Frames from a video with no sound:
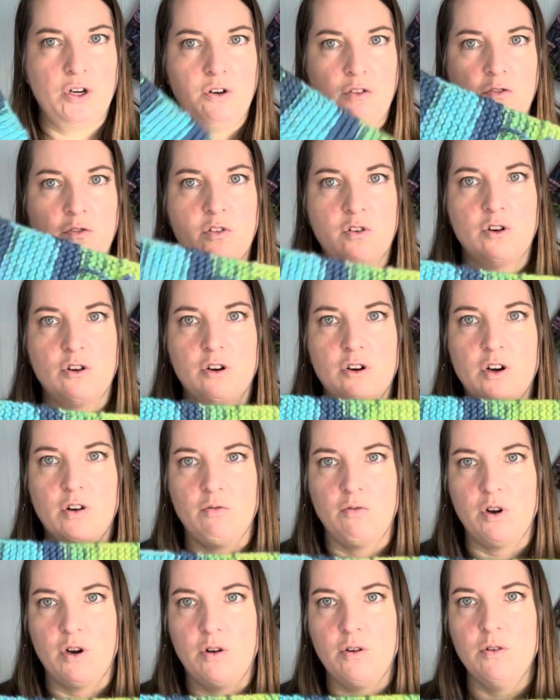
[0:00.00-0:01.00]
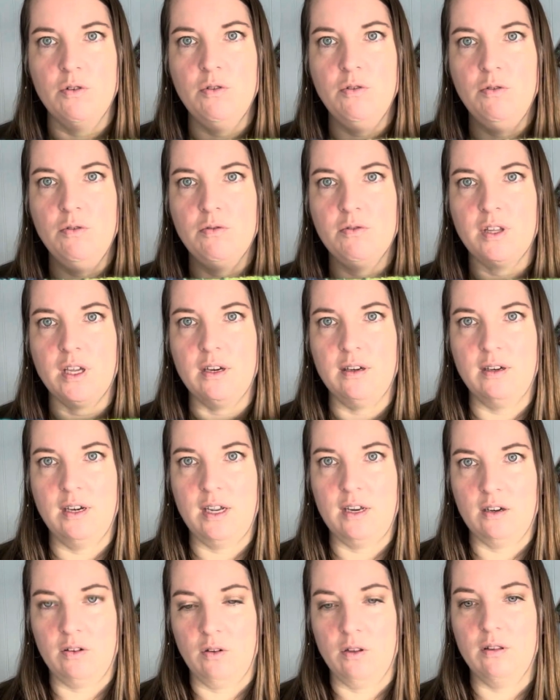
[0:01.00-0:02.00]
for a row, then
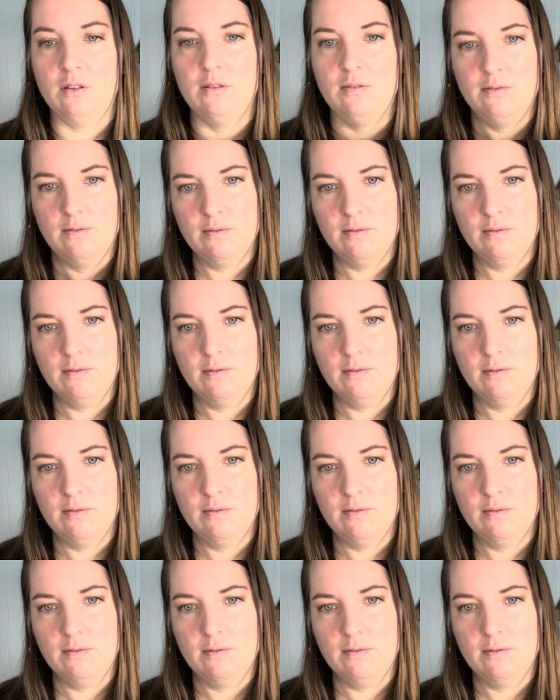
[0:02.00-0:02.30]
it'll